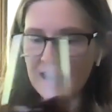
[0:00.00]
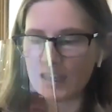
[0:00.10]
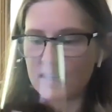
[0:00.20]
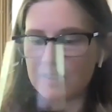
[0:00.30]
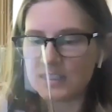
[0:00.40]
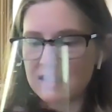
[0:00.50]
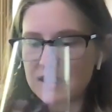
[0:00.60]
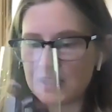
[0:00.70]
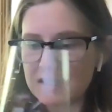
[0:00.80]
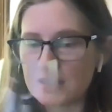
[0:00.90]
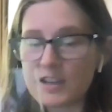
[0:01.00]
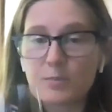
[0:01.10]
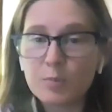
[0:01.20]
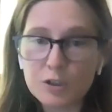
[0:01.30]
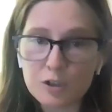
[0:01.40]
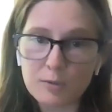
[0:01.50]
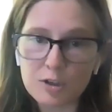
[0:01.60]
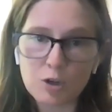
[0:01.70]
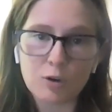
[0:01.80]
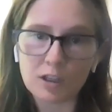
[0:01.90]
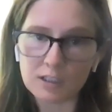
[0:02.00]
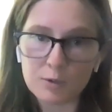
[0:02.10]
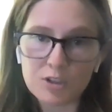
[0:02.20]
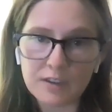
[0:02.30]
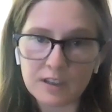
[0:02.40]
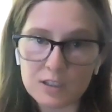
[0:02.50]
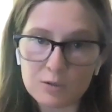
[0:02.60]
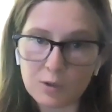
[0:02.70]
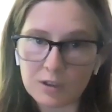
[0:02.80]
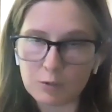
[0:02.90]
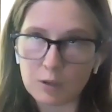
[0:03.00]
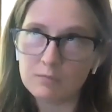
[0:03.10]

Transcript: and he doesn't put too much oak on it, which I think is I